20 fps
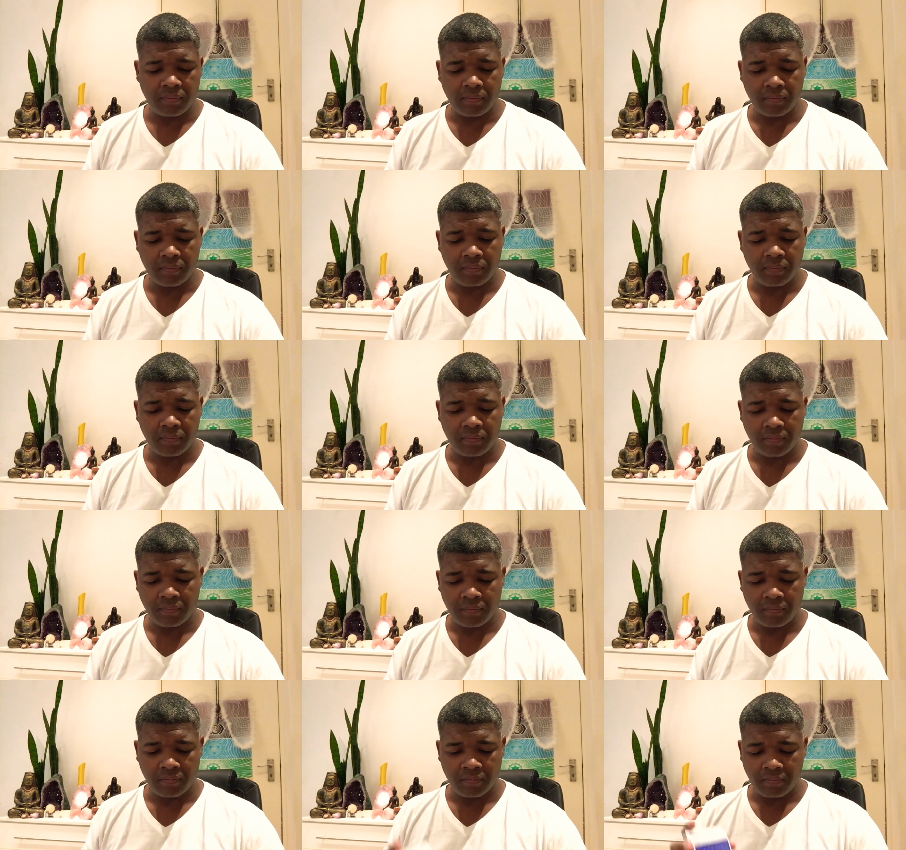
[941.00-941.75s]

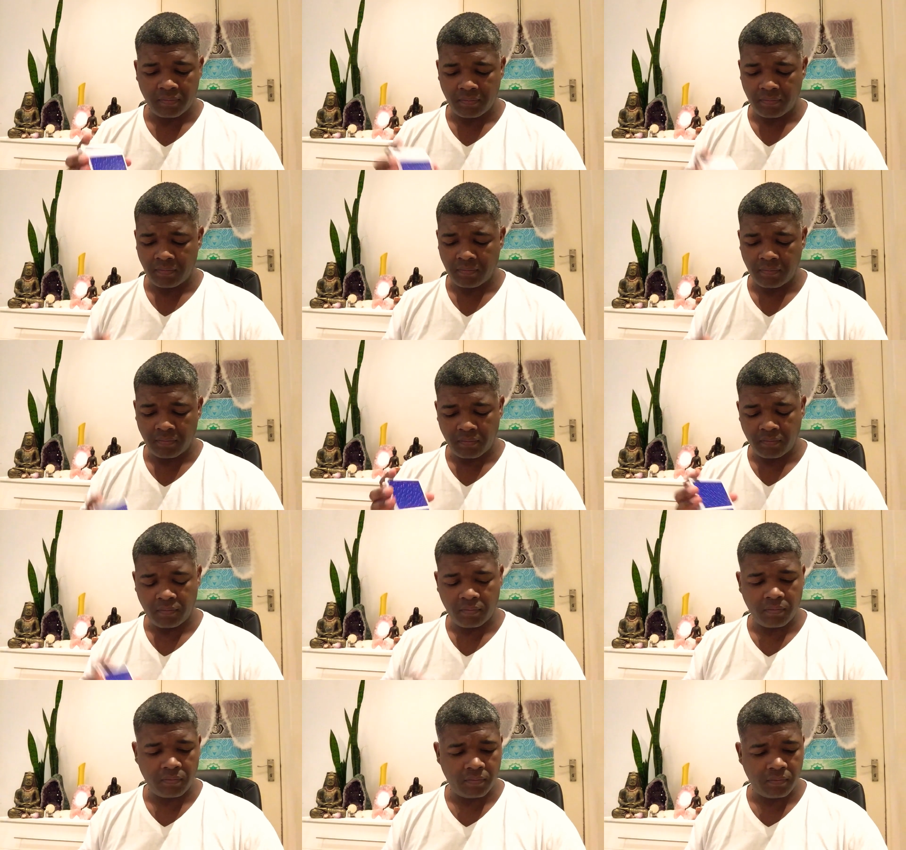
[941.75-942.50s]

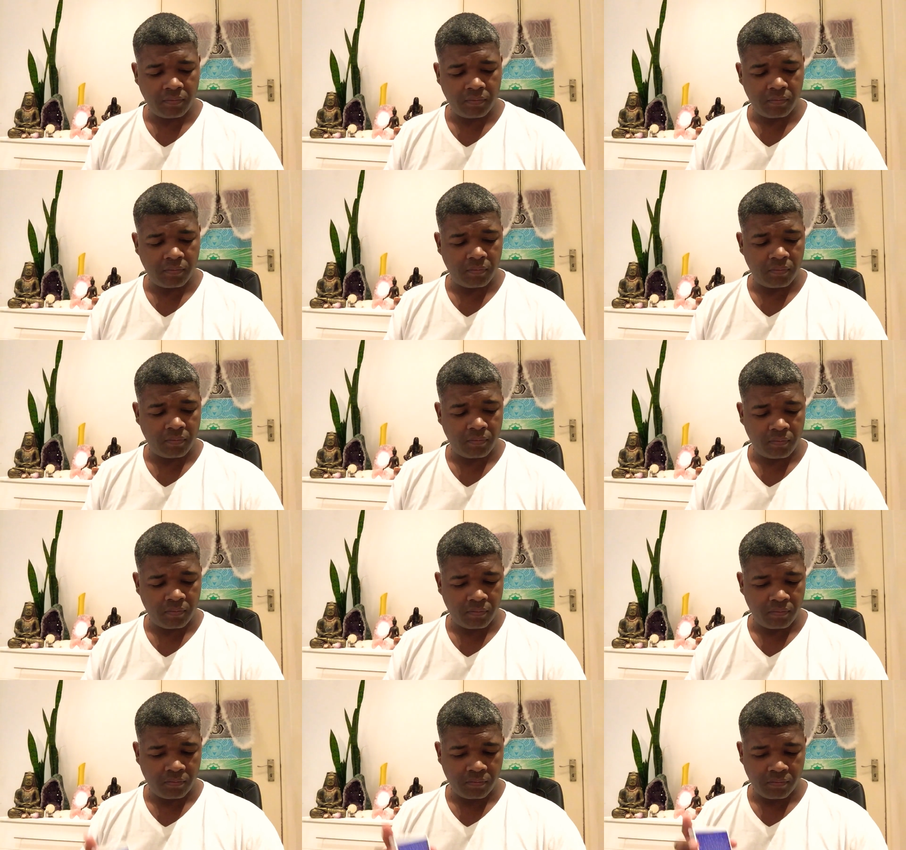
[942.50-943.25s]

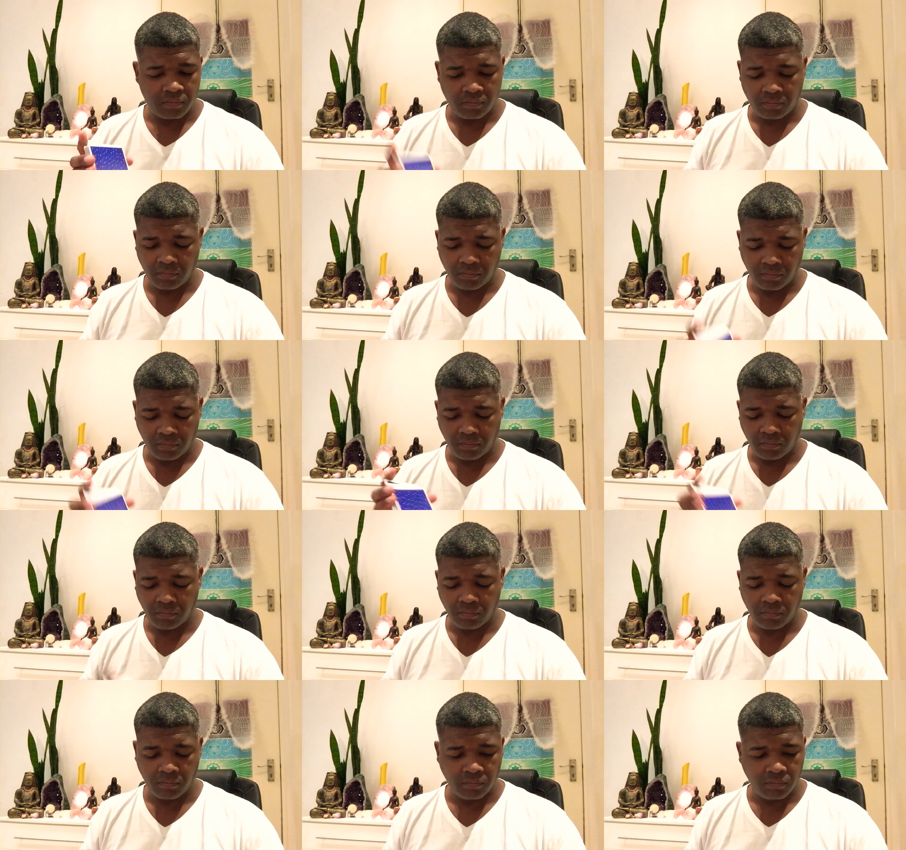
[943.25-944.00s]

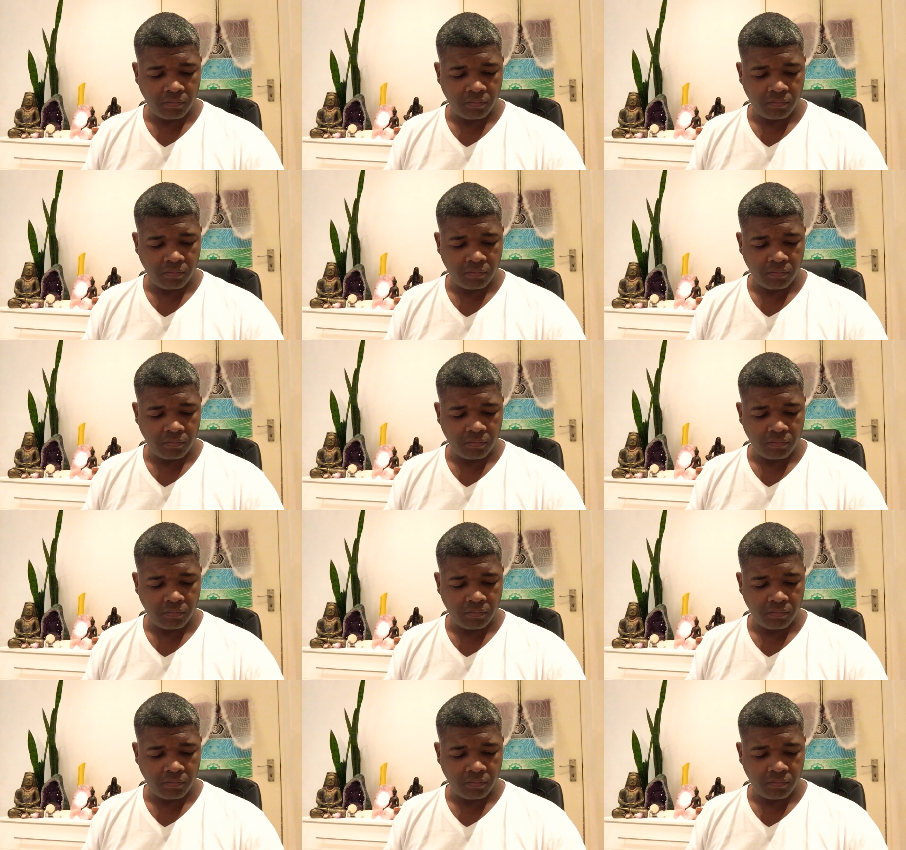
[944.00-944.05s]
(silence)